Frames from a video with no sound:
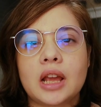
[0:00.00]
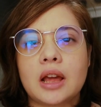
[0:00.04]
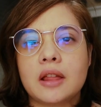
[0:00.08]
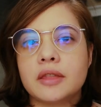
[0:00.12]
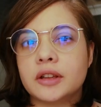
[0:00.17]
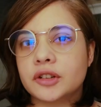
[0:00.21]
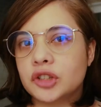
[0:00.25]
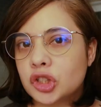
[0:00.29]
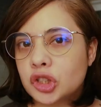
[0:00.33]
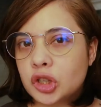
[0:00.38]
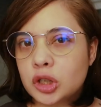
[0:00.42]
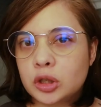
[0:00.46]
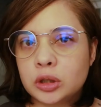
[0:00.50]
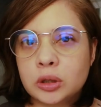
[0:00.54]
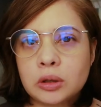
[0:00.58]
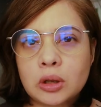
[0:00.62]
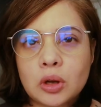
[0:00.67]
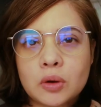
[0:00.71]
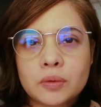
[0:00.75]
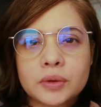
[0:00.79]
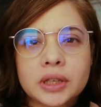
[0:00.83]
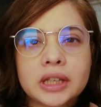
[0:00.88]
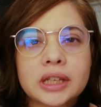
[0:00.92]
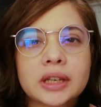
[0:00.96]
There's
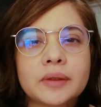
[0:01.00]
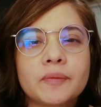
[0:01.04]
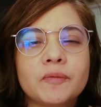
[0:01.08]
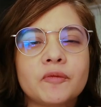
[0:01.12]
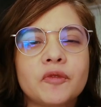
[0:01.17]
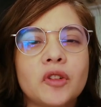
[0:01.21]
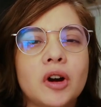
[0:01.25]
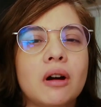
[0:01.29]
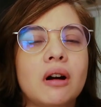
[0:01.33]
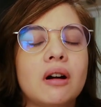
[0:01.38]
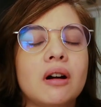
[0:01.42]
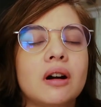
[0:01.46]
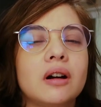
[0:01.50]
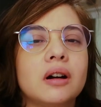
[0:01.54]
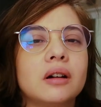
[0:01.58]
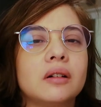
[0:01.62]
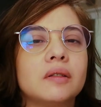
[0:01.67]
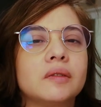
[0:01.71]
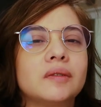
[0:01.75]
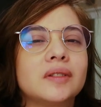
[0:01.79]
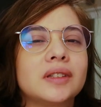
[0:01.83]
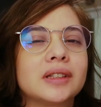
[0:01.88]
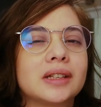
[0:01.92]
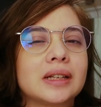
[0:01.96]
cloning
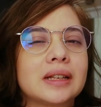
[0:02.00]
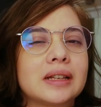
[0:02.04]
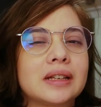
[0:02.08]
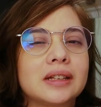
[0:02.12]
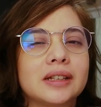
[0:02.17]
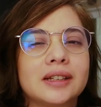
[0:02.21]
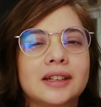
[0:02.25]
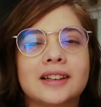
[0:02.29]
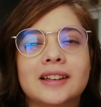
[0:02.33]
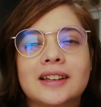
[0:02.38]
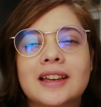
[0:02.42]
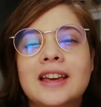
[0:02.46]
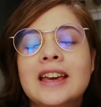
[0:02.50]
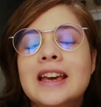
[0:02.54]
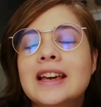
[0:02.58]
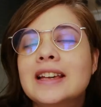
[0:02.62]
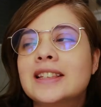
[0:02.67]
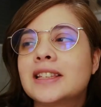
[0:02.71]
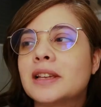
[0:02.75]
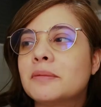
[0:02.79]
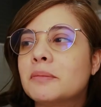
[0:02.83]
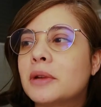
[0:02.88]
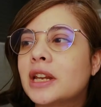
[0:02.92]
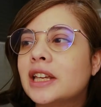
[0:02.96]
involved,
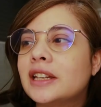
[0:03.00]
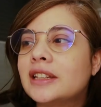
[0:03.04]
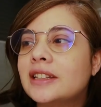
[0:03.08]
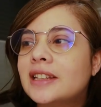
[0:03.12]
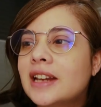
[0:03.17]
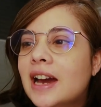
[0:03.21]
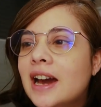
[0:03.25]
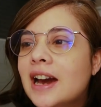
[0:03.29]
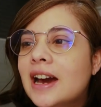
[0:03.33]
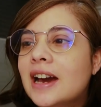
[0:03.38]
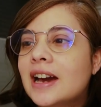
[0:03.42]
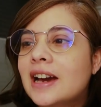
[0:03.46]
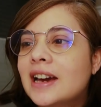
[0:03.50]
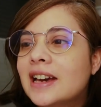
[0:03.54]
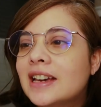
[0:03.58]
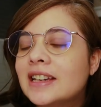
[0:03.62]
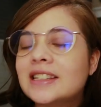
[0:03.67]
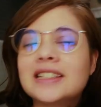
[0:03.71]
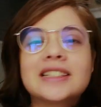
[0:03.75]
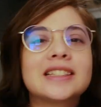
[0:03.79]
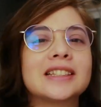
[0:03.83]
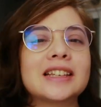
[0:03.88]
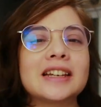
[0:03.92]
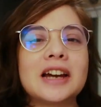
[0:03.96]
somebody
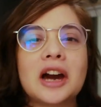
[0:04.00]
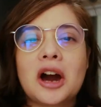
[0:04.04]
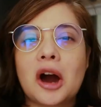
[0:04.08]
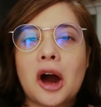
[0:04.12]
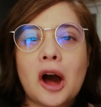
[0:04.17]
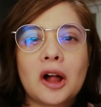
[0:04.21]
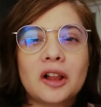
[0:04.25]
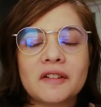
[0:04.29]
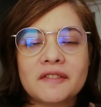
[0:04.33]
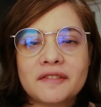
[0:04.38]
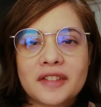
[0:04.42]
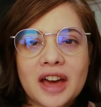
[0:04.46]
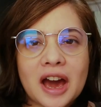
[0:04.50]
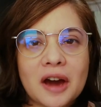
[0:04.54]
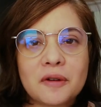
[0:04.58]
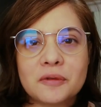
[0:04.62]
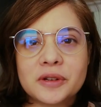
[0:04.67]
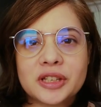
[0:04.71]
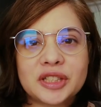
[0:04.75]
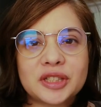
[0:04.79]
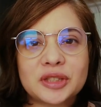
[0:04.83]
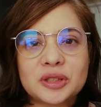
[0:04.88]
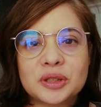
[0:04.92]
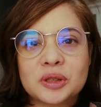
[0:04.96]
dies, all of that
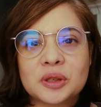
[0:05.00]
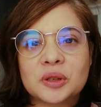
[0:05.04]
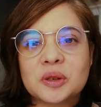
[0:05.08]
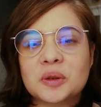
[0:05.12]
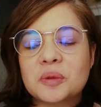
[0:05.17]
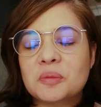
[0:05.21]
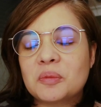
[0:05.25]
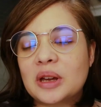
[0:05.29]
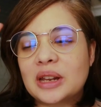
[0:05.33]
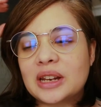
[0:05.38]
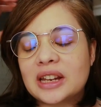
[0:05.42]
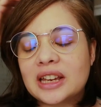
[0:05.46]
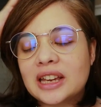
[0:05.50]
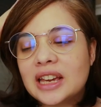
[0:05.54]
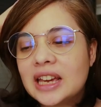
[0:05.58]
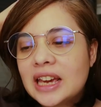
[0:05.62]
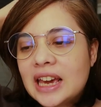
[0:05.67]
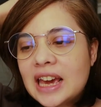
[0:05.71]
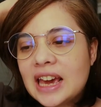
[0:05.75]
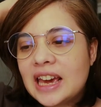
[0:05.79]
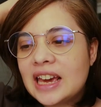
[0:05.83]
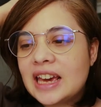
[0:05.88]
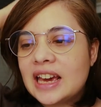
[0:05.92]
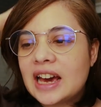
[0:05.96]
was true, but
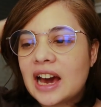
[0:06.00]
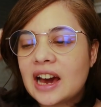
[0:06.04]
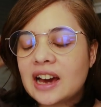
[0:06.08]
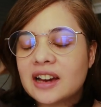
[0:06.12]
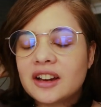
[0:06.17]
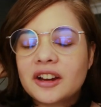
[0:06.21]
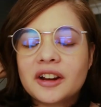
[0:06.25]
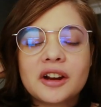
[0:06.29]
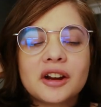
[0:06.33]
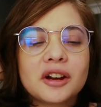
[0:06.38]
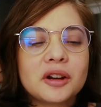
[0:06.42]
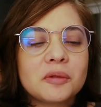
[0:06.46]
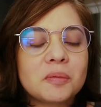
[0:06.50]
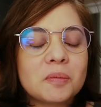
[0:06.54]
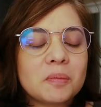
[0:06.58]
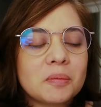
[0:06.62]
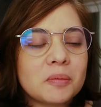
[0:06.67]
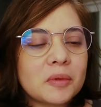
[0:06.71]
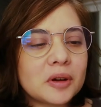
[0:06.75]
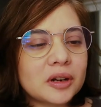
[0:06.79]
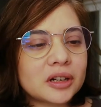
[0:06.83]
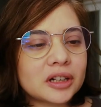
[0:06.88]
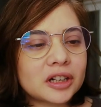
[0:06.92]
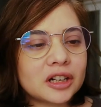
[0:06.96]
her
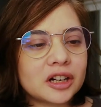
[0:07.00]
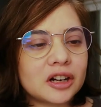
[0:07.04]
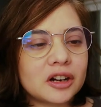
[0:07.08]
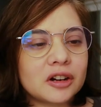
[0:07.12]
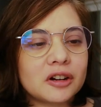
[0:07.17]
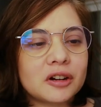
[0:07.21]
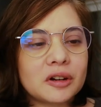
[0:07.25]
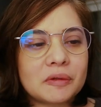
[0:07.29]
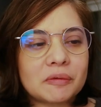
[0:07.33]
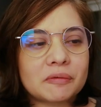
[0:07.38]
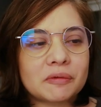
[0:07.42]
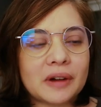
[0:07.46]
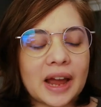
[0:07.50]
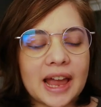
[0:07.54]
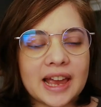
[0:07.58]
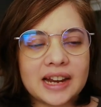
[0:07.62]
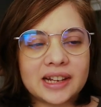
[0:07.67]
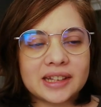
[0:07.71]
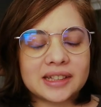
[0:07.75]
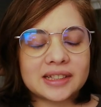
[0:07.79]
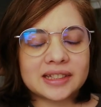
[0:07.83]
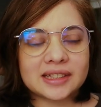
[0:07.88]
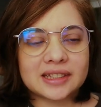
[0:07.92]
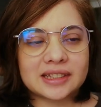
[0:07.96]

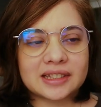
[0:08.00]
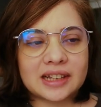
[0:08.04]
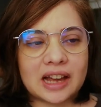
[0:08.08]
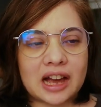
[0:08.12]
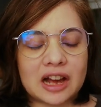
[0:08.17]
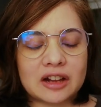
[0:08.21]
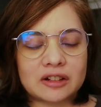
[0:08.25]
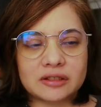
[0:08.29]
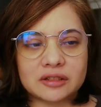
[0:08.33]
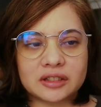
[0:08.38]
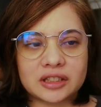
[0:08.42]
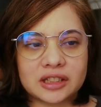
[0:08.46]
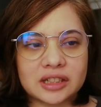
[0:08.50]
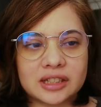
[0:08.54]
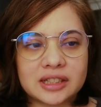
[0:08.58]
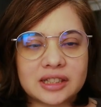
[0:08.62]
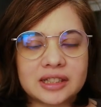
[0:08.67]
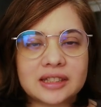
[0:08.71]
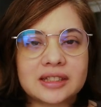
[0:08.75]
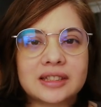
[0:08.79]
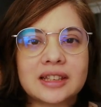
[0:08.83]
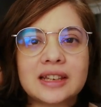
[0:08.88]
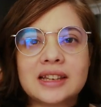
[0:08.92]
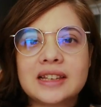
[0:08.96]
writing style
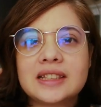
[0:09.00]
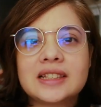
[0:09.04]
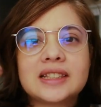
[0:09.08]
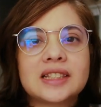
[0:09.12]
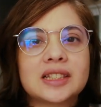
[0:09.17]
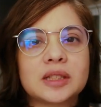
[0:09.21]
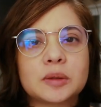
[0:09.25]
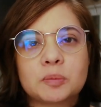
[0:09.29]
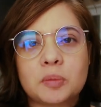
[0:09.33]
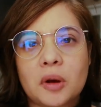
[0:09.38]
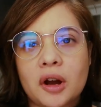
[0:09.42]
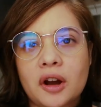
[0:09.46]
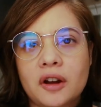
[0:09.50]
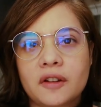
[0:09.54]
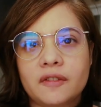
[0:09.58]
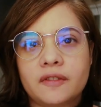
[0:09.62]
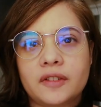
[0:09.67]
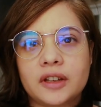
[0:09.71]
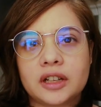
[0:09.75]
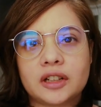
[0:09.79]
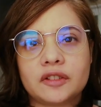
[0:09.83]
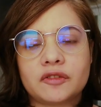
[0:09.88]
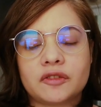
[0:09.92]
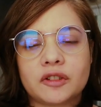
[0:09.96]
just, it's
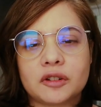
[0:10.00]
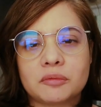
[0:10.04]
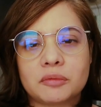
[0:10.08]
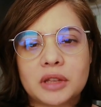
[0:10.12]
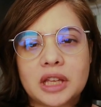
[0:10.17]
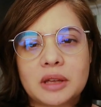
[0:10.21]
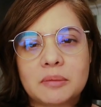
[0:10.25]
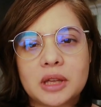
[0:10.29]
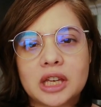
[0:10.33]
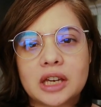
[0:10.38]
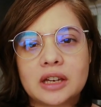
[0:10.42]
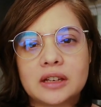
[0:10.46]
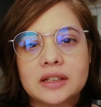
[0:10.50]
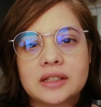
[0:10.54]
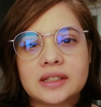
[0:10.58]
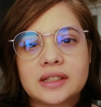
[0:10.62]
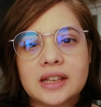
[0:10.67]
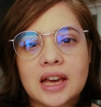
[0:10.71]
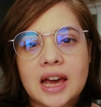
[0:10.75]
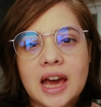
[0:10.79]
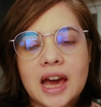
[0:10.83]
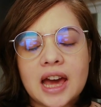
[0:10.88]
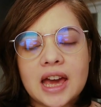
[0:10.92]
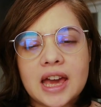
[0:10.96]
perfect for me because
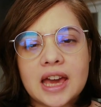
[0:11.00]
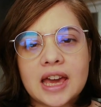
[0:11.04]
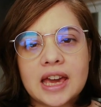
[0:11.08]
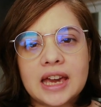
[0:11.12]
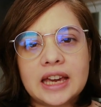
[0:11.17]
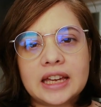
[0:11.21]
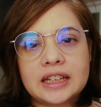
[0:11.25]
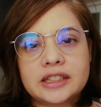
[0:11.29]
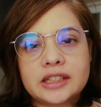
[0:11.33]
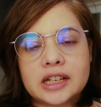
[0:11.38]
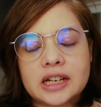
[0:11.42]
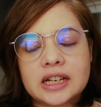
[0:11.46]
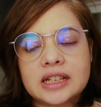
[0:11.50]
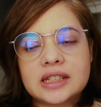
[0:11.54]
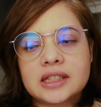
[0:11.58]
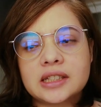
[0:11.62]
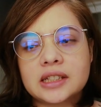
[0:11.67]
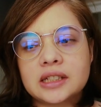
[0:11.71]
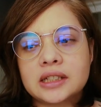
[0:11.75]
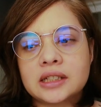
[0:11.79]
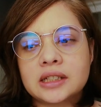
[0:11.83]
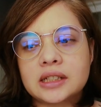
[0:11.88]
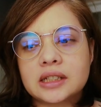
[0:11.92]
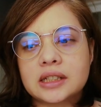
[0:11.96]
it
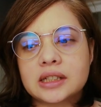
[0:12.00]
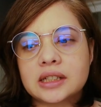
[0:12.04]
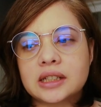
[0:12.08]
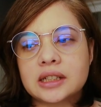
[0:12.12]
doesn't